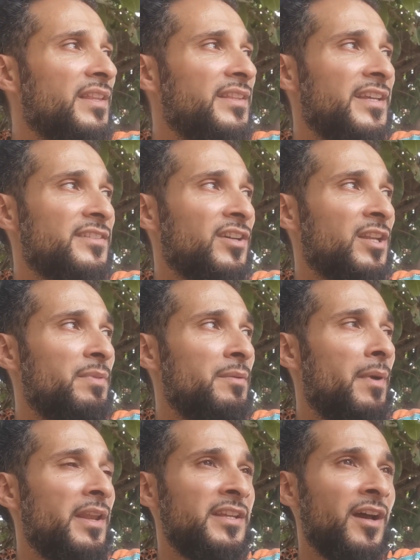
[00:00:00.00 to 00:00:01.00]
there's going to
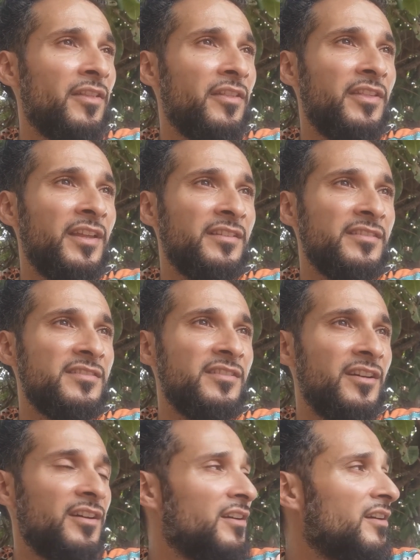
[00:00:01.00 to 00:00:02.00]
be many other things
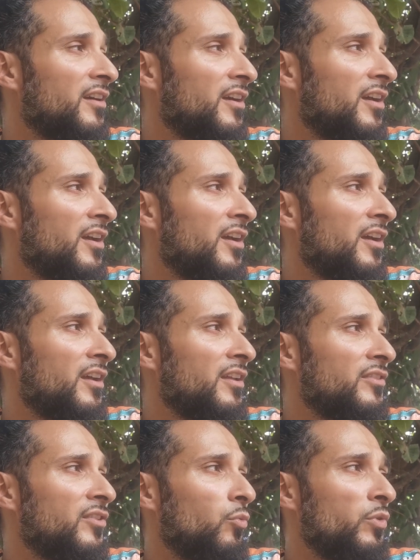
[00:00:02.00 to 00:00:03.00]

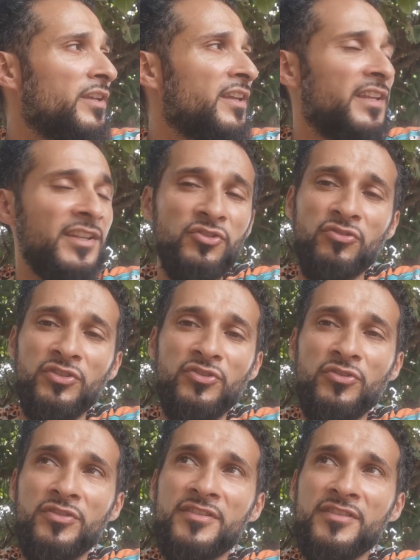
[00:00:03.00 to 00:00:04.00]
that we can
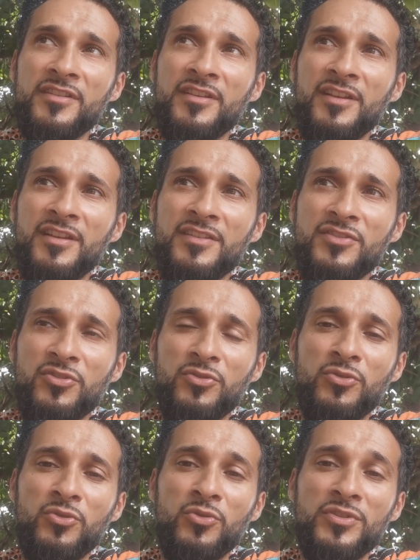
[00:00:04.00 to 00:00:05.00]
introduce
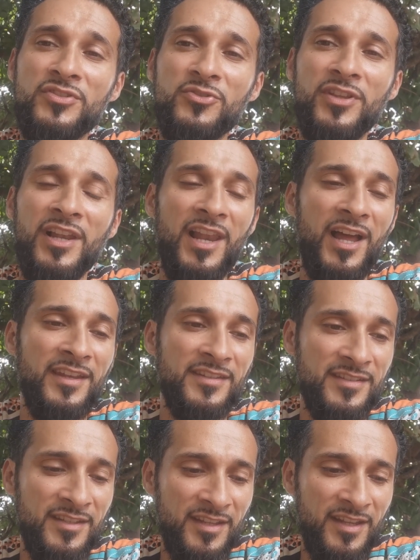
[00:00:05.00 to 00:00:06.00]
to the
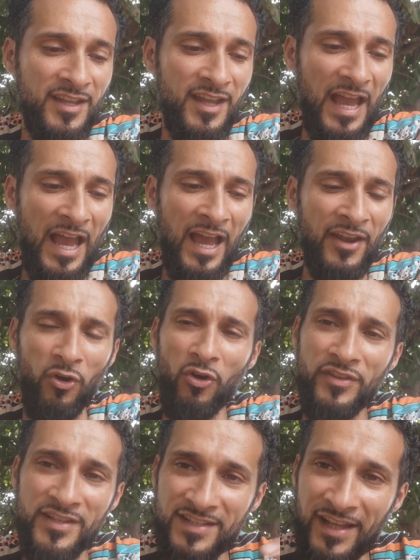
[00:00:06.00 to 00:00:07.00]
land. And
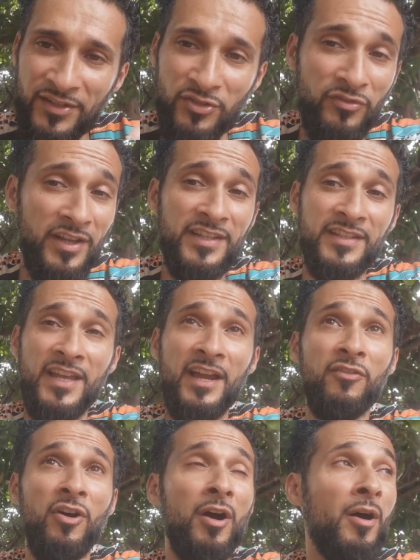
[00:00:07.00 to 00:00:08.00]
on this land already
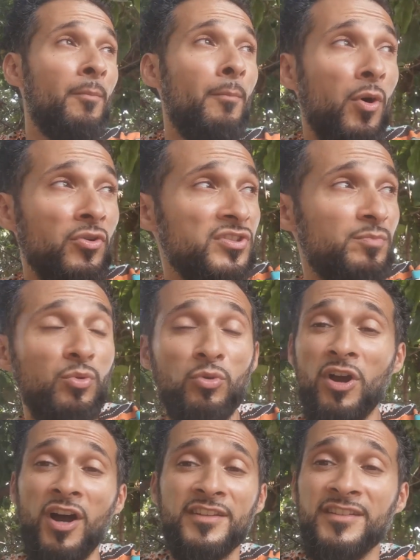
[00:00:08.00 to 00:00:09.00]
there are
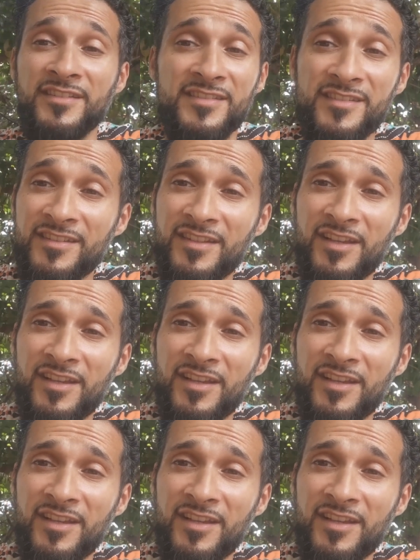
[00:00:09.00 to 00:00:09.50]
multiple gardens